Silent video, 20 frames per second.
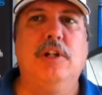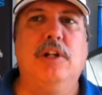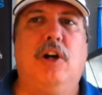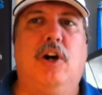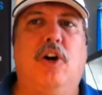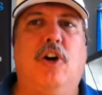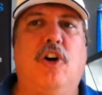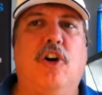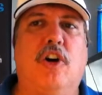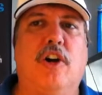
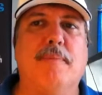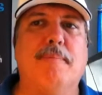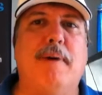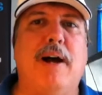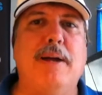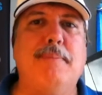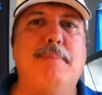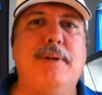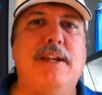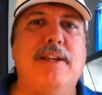or it
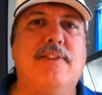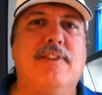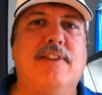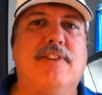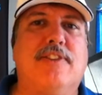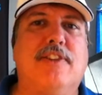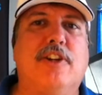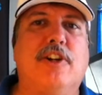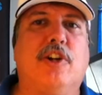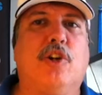might be
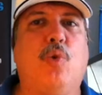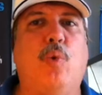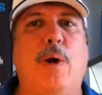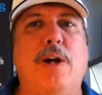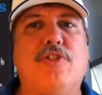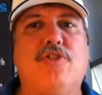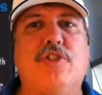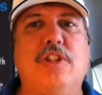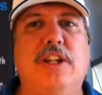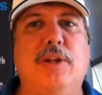that they're
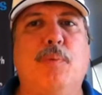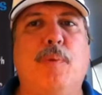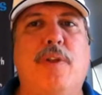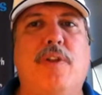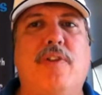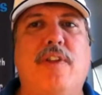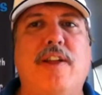questioning whether